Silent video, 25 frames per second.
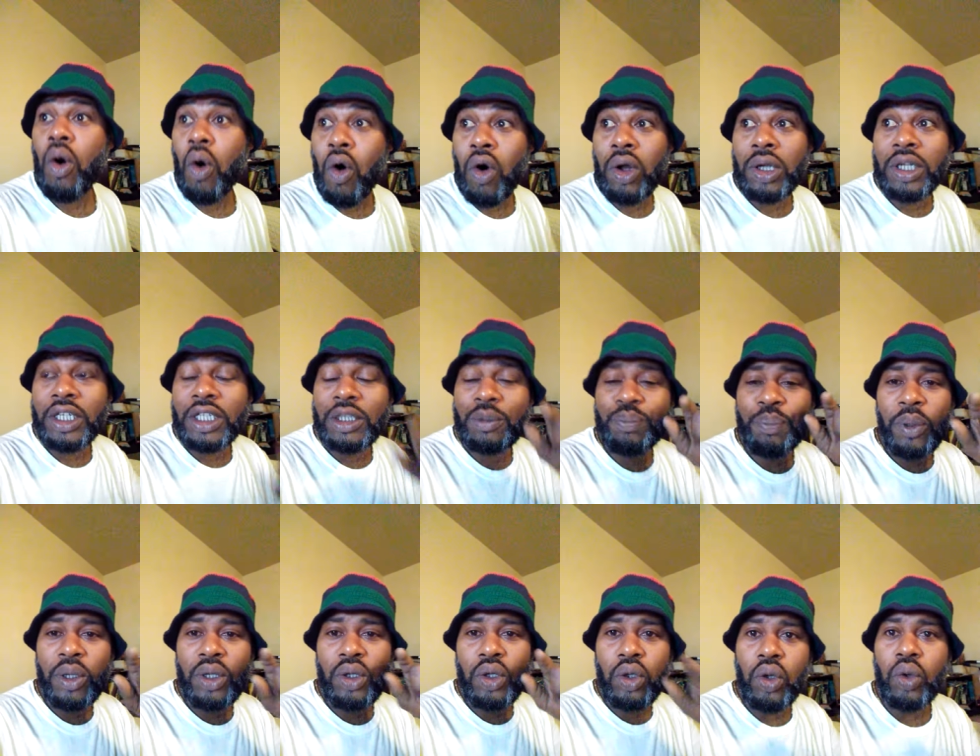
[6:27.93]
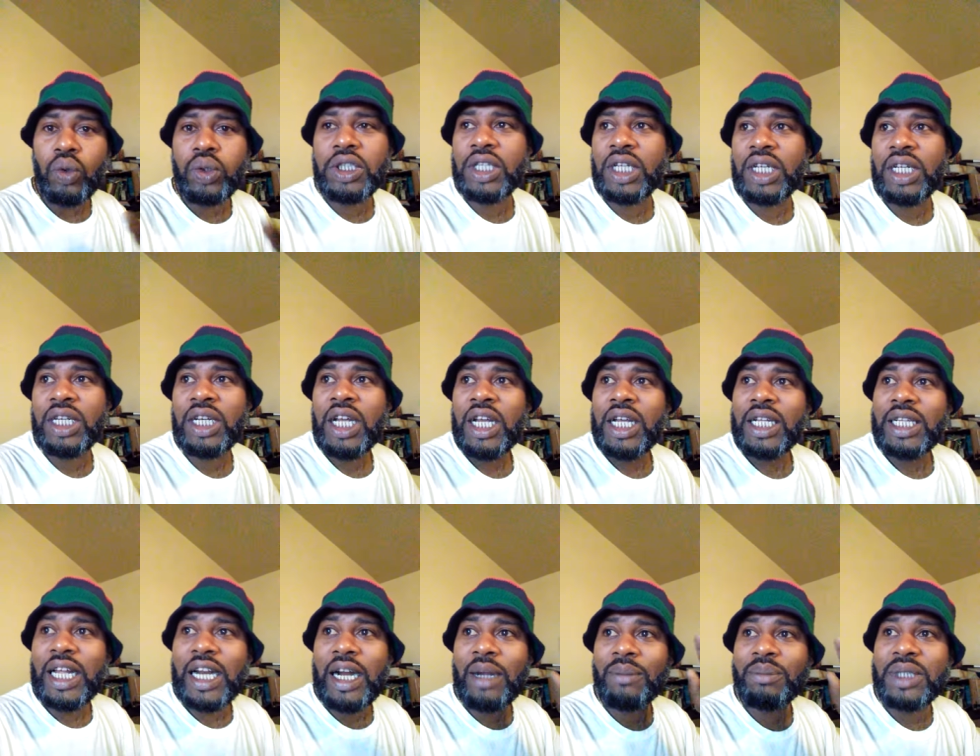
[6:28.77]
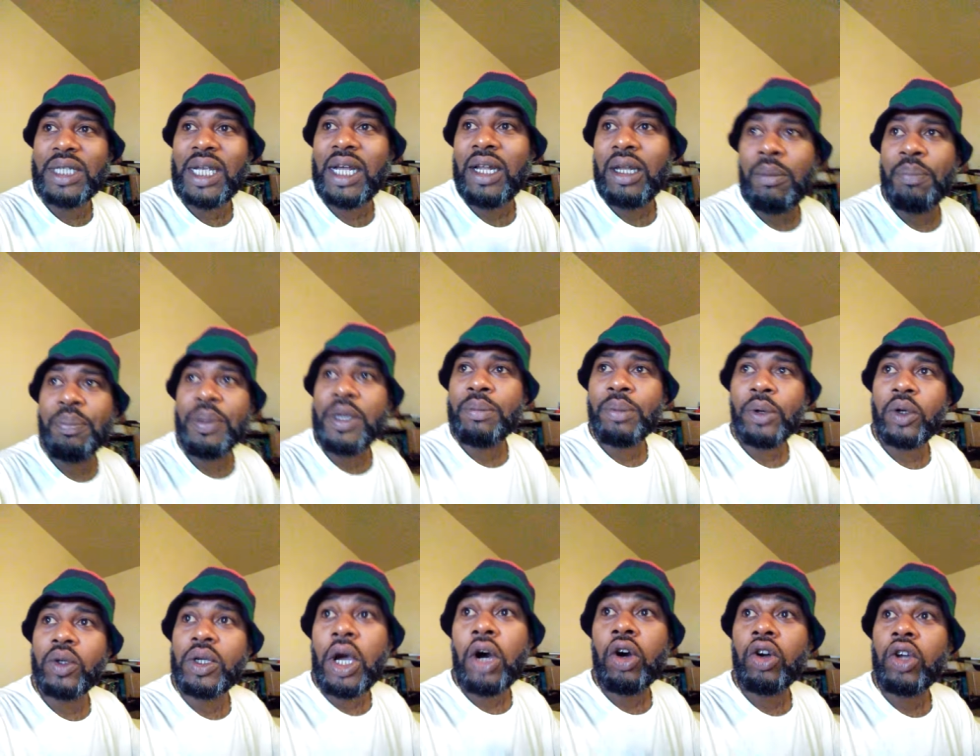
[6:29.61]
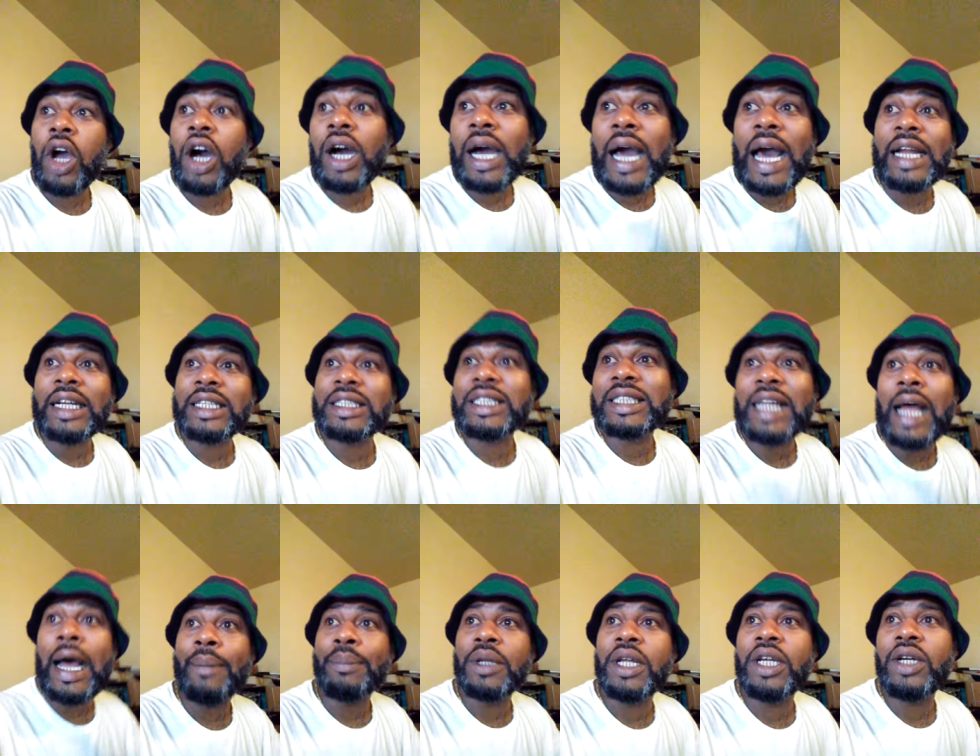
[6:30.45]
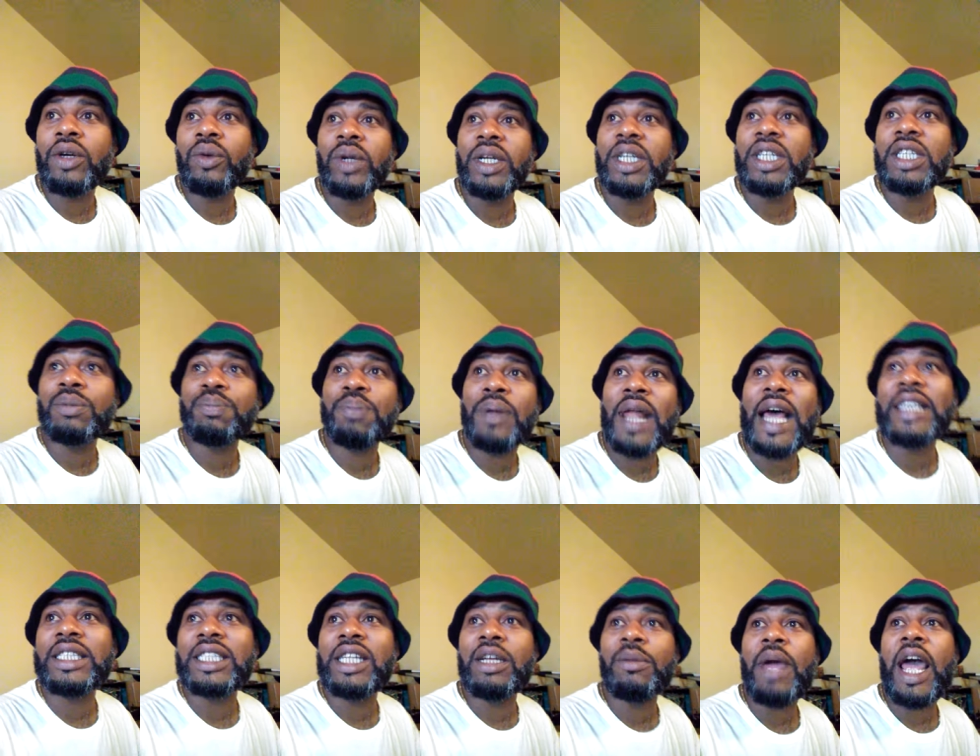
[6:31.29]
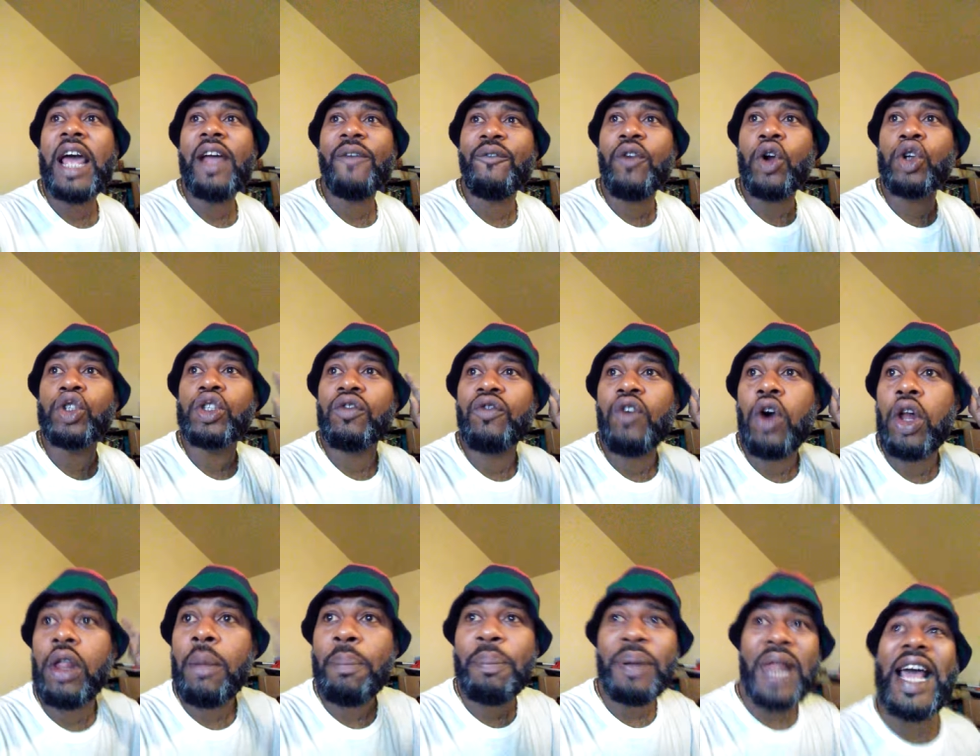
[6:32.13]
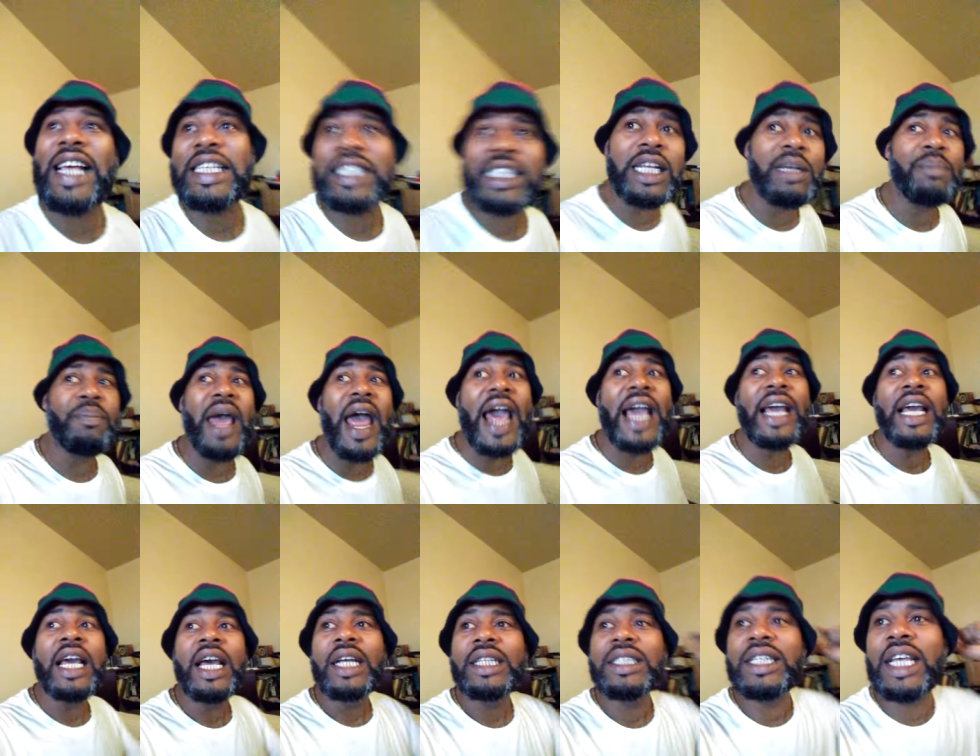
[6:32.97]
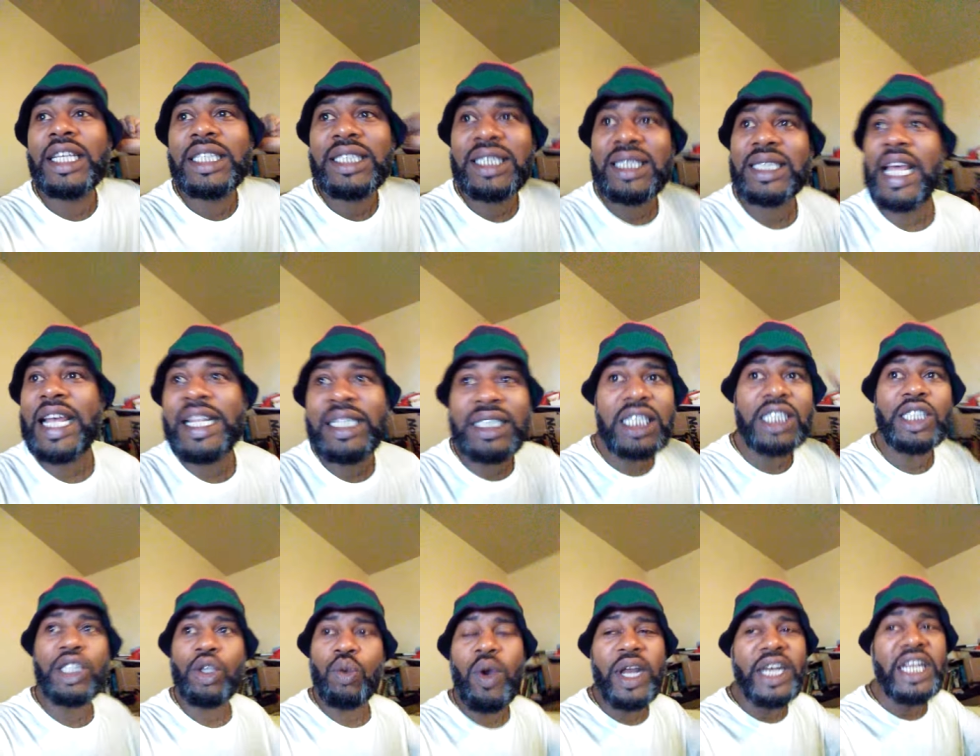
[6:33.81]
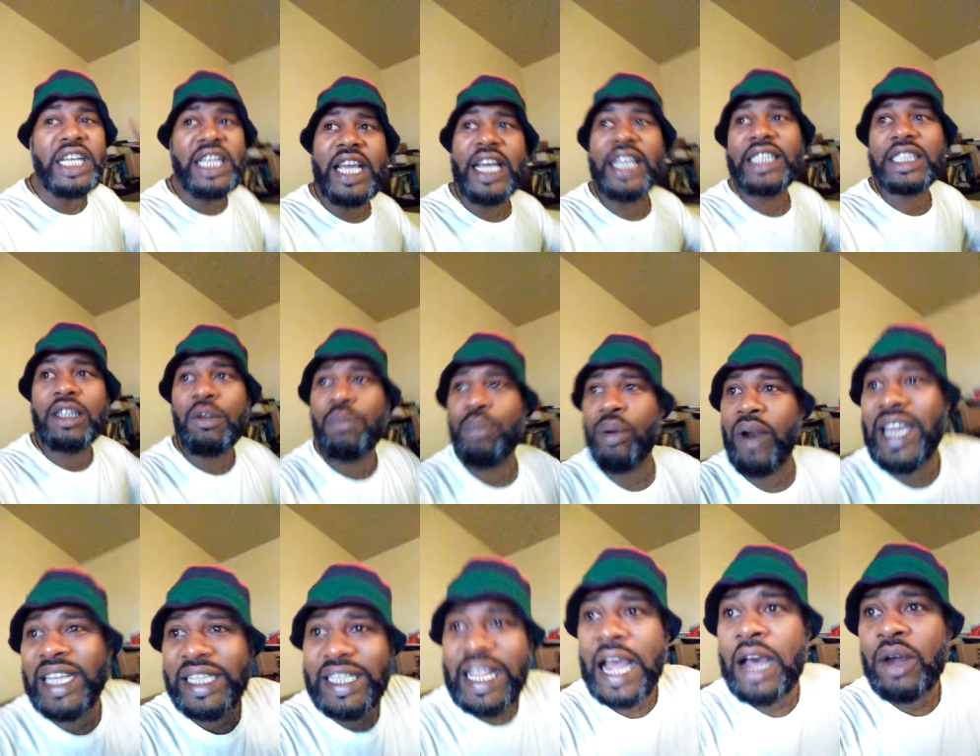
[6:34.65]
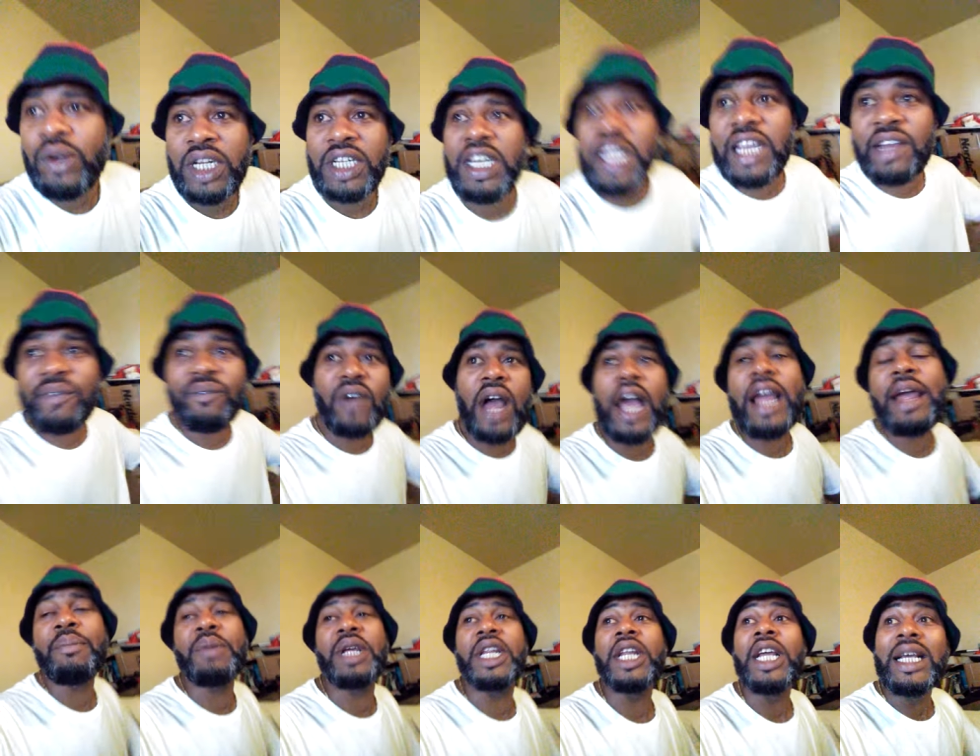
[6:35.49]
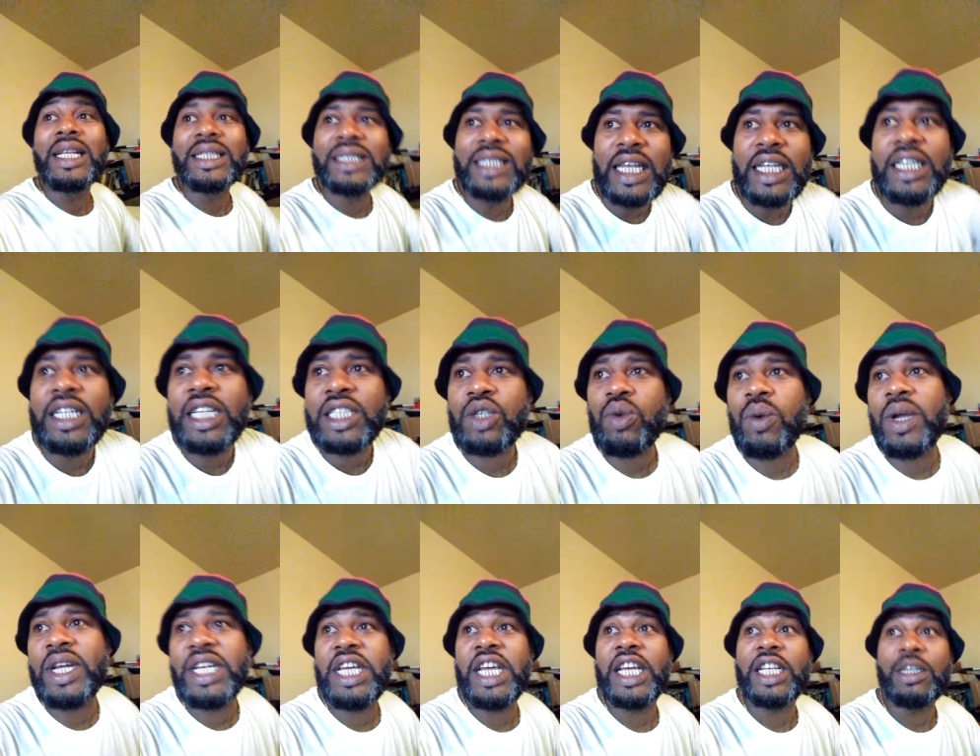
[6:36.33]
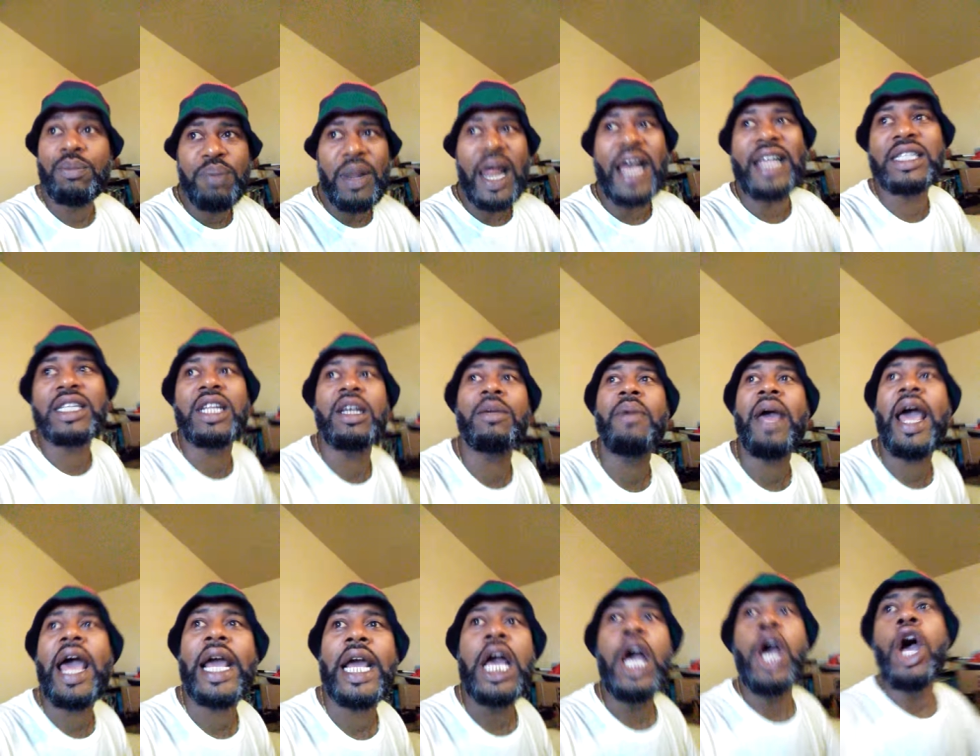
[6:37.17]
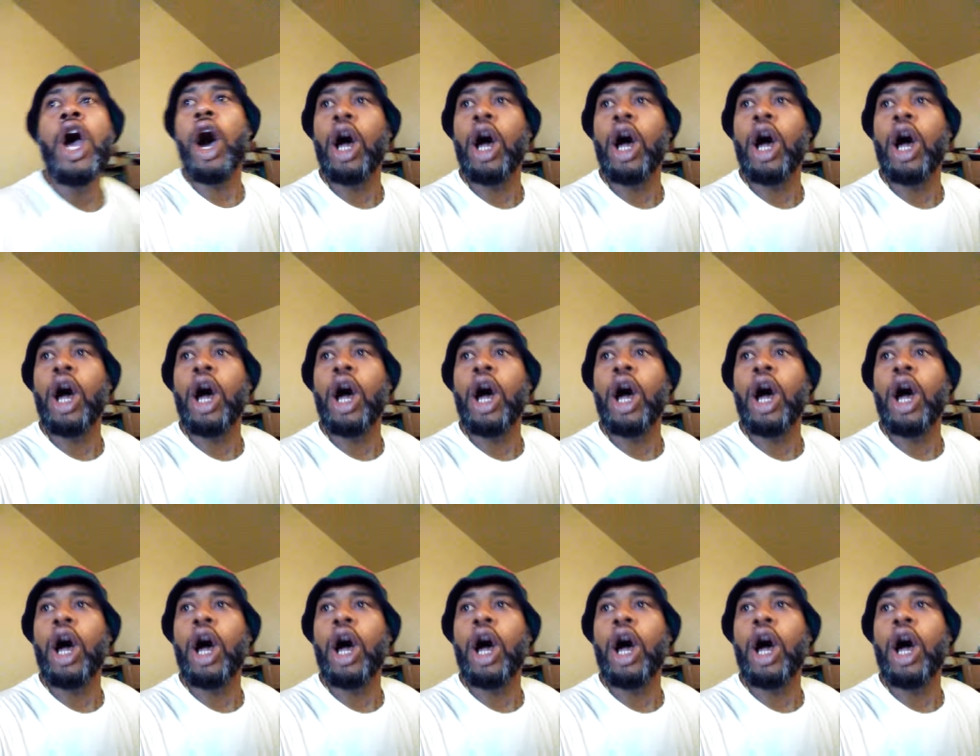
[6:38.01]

All of this pollution that I'm telling people, yo, y'all gotta stop littering these plastic bags. First of all, a plastic bag takes 10 to 20 years to break down in the environment. 10 to 20 years, plastic bag.